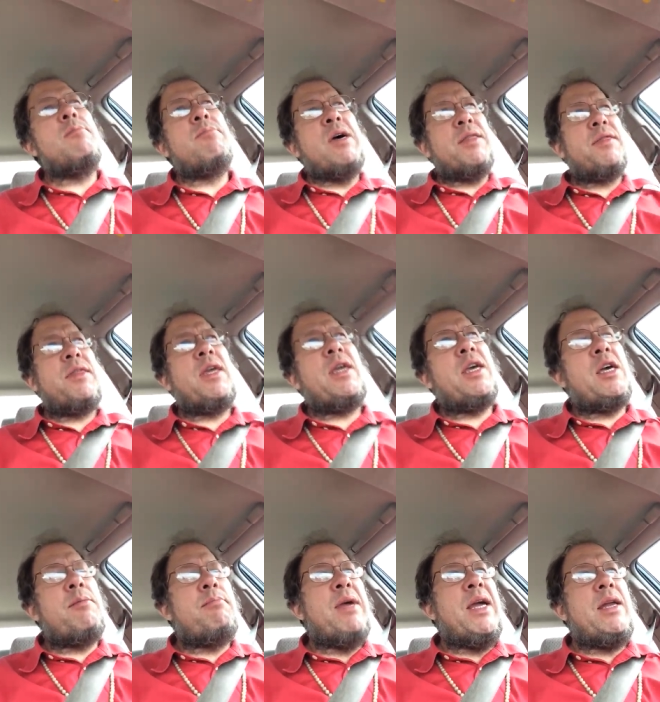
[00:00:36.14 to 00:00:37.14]
But the
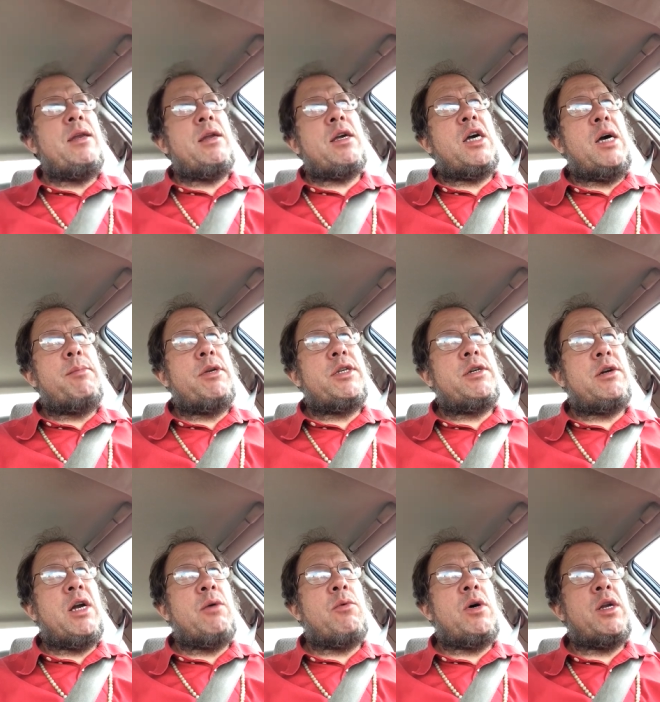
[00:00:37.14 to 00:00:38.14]
uh, main
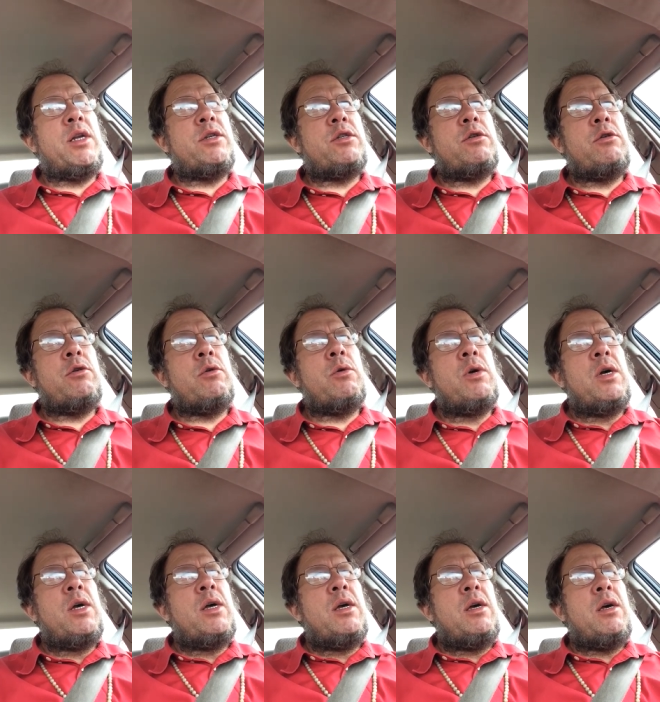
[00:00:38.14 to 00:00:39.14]
commentary I wanted to,
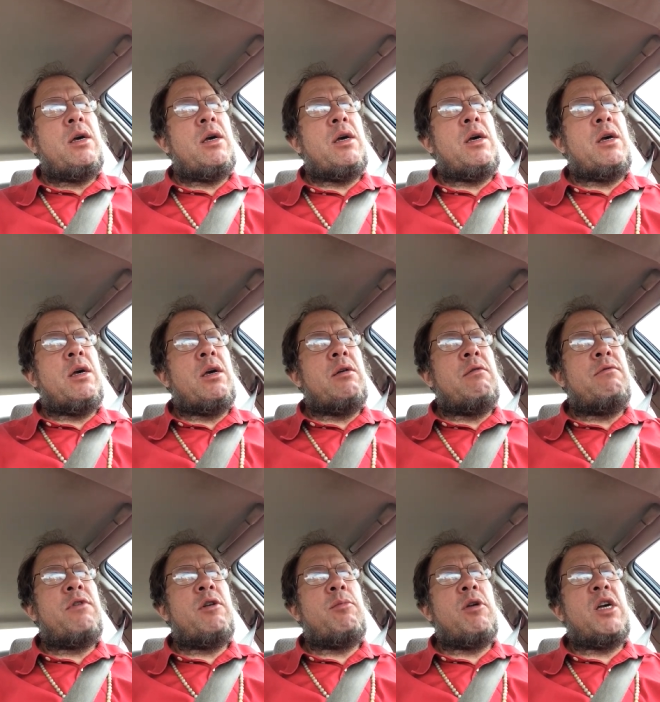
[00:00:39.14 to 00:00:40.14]
uh,
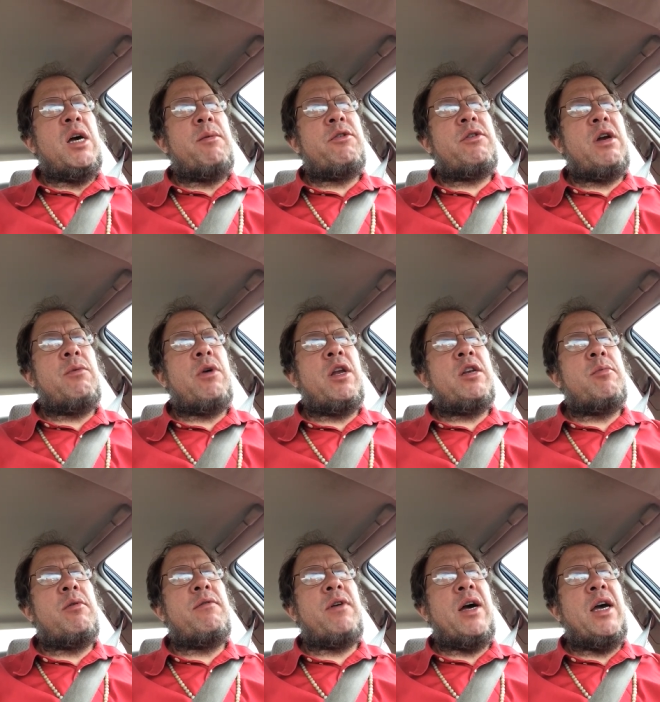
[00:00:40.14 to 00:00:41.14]
verbal commentary I wanted
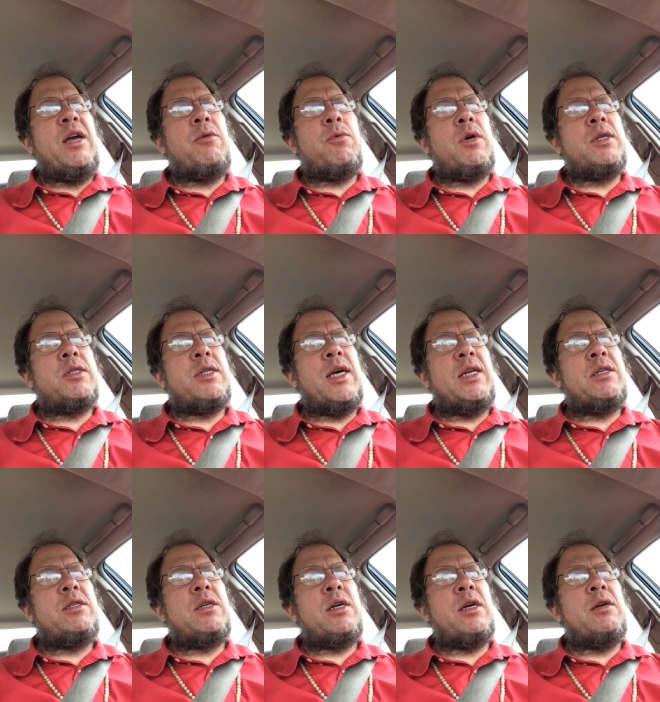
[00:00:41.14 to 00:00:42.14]
to provide was
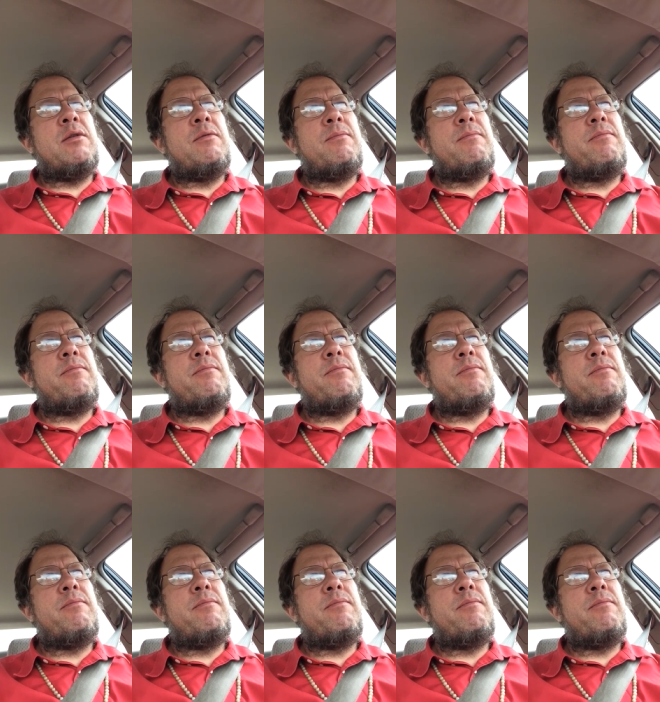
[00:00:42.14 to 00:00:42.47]
that uh,